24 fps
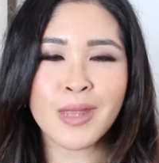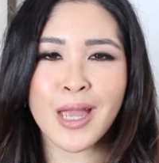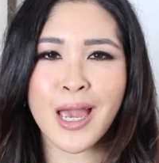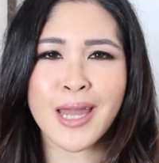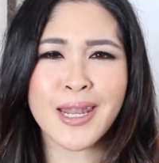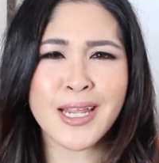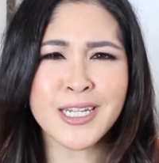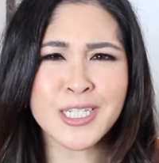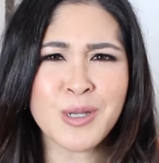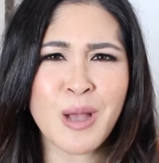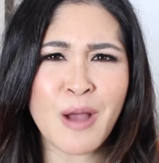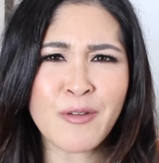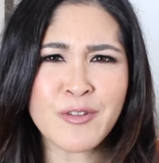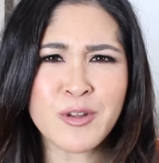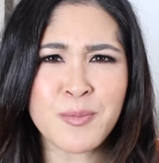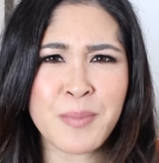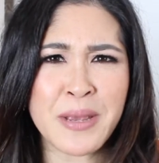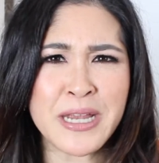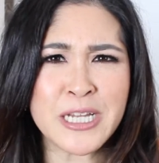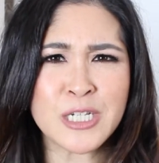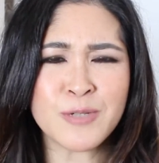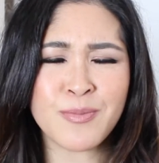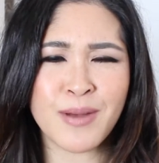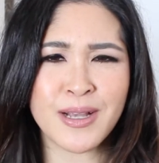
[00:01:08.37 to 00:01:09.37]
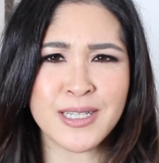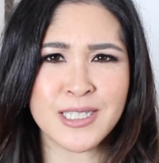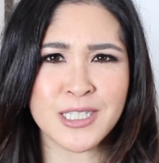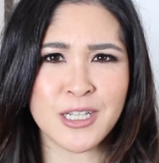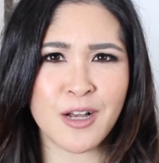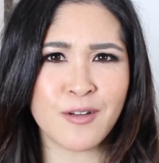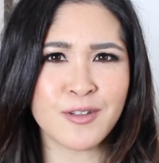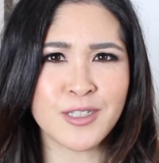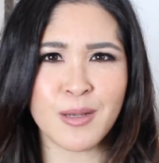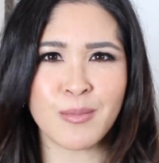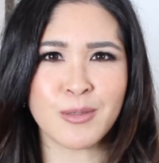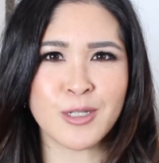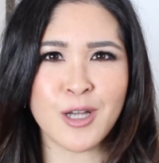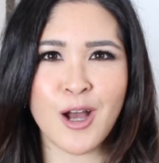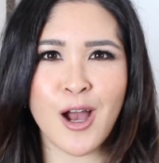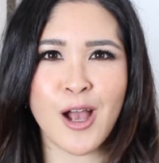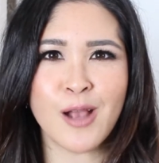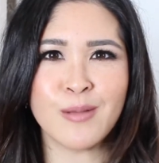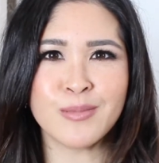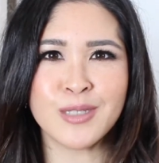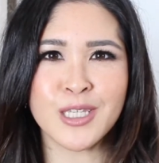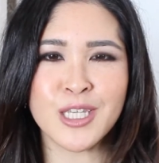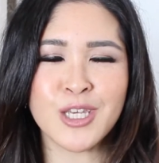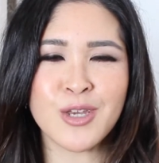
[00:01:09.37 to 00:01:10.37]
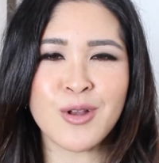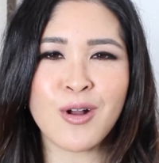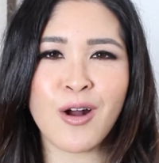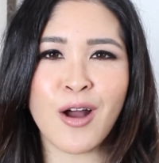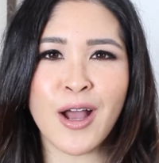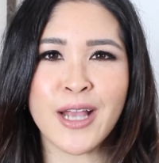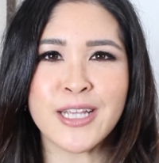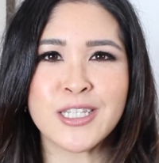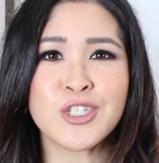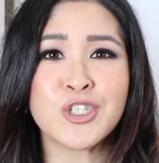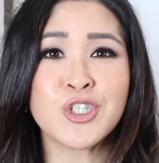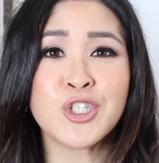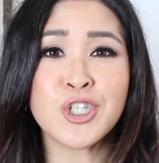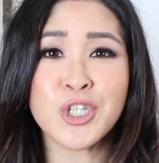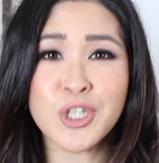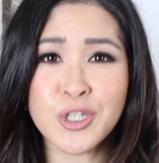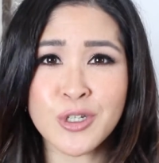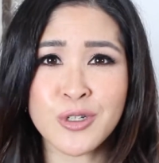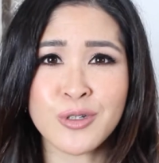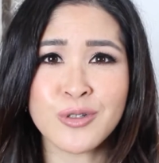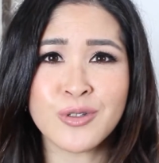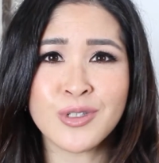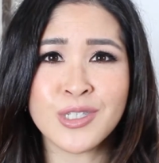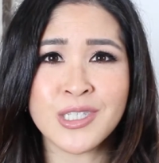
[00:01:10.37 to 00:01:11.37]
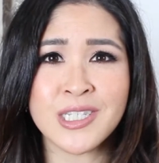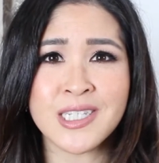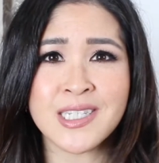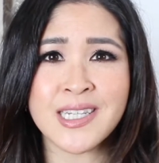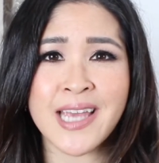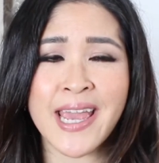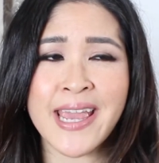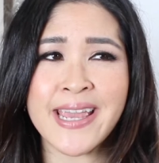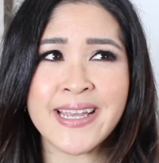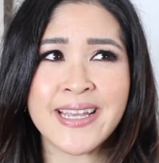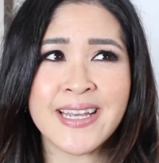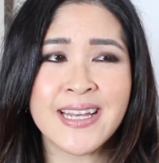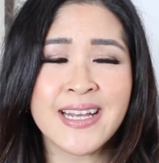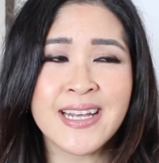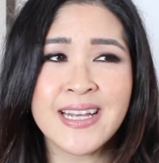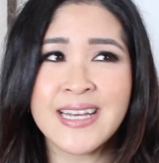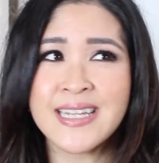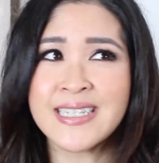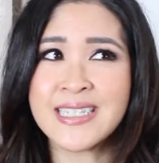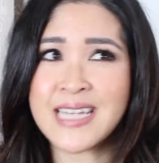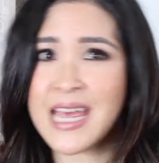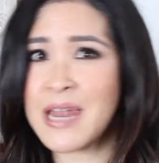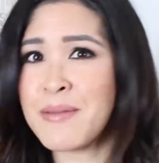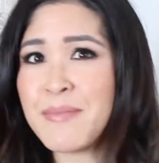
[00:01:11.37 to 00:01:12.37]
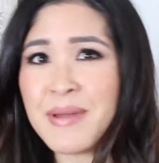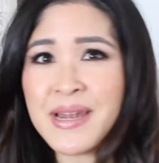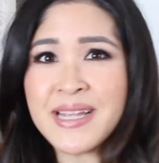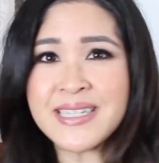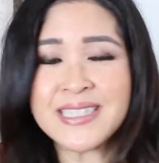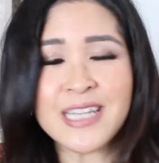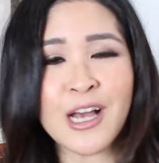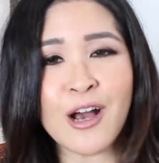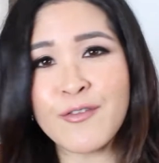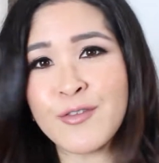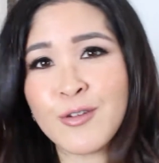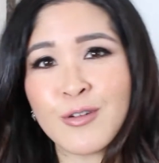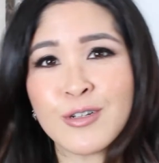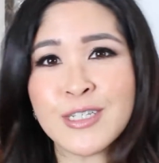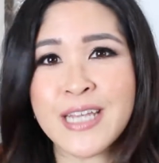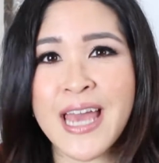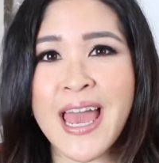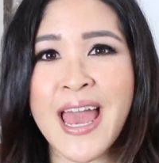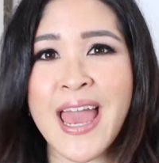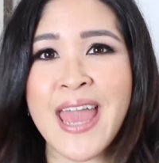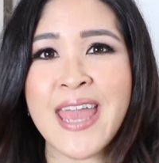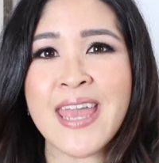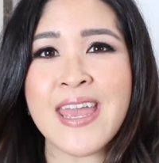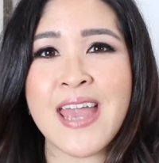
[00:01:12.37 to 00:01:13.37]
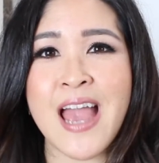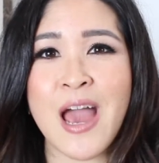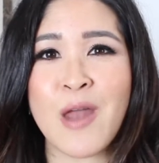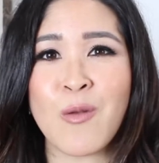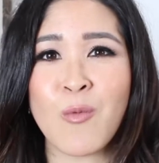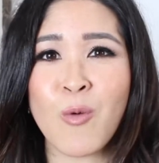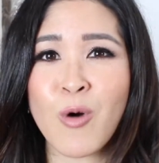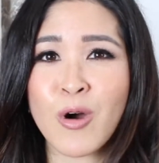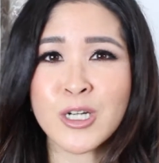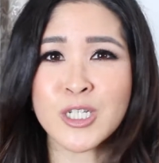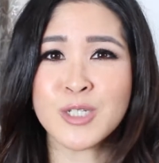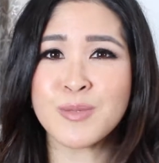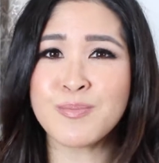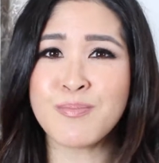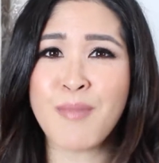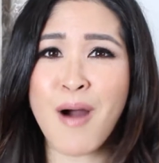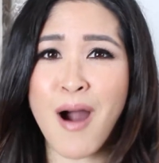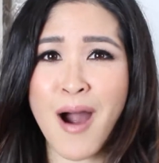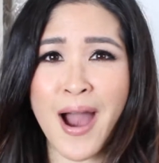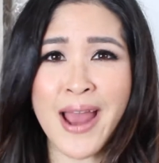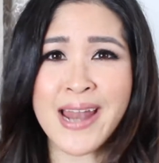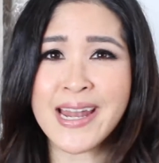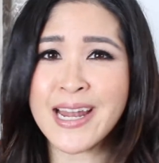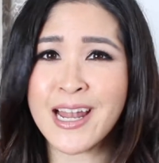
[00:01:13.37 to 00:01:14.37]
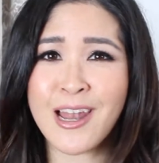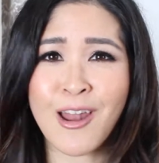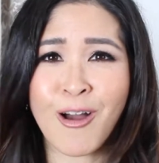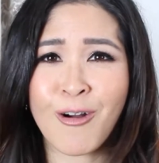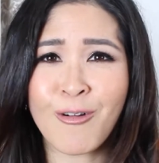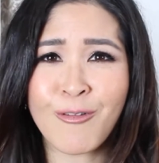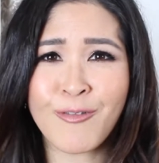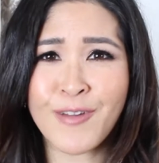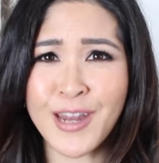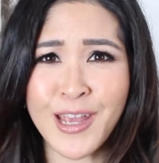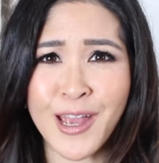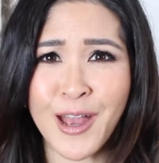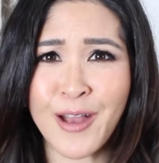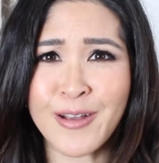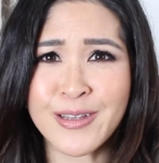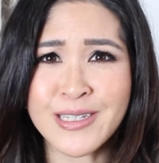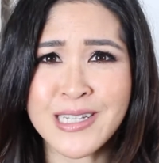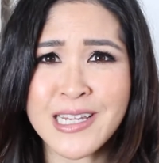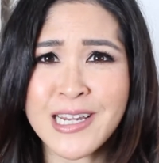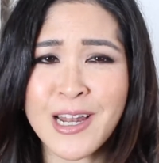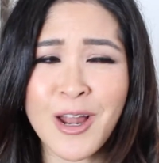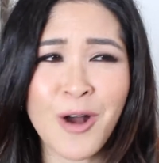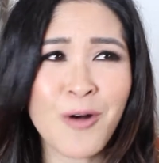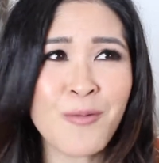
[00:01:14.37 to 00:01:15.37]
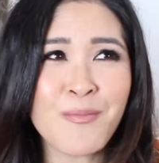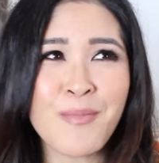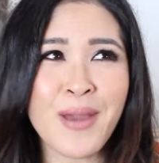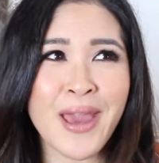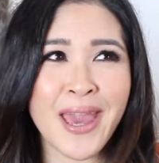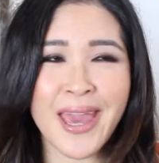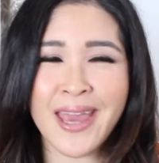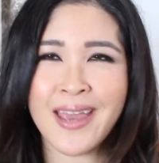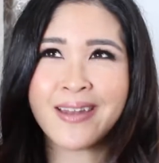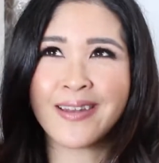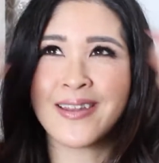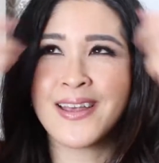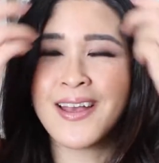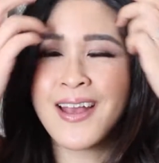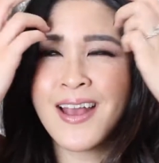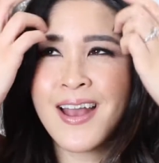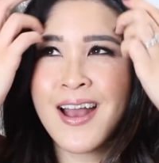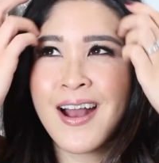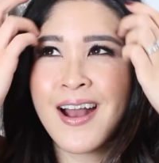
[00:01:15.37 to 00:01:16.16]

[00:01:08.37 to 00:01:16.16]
and I do have to pinch myself sometimes that you guys choose to take 10 minutes out of your day and watch my little old videos, little old me, and